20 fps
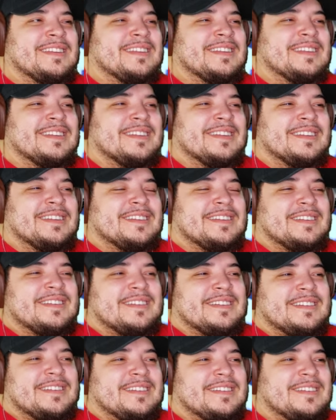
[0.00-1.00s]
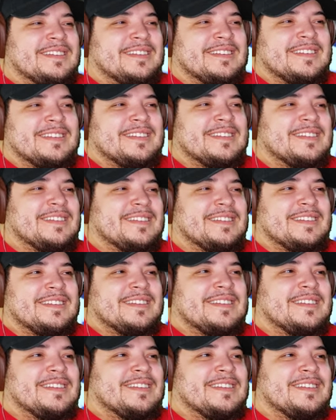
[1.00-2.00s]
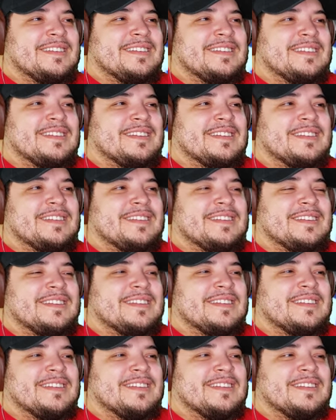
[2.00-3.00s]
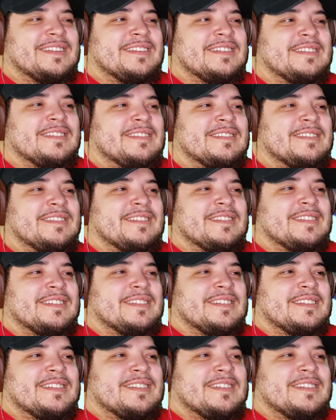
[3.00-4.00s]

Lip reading: (silent)